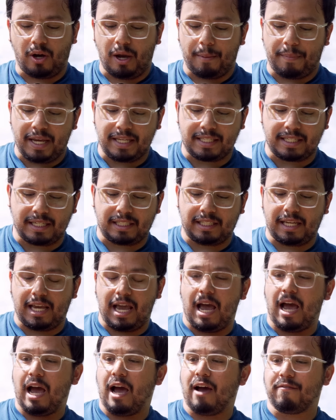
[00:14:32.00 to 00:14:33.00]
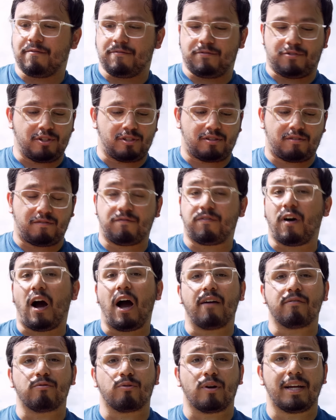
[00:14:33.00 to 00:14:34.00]
I basically have just
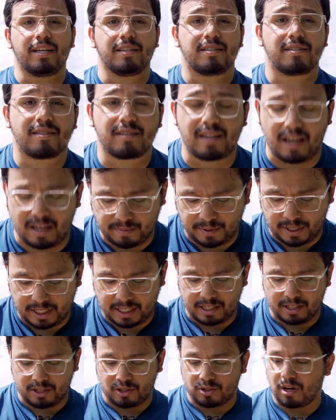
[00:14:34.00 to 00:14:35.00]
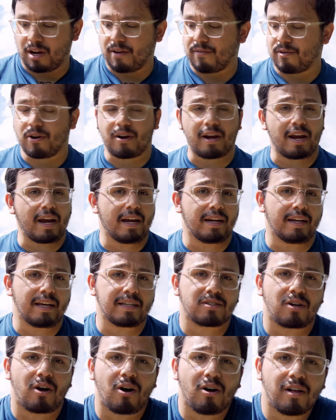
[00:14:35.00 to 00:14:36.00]
5 Wraiths as my distance driver, and
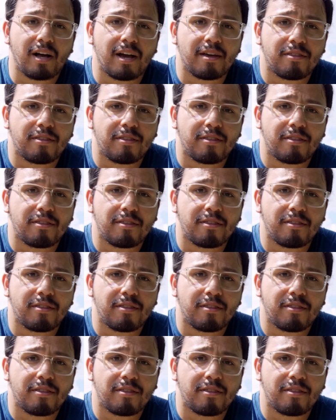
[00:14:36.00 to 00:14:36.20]
that's all I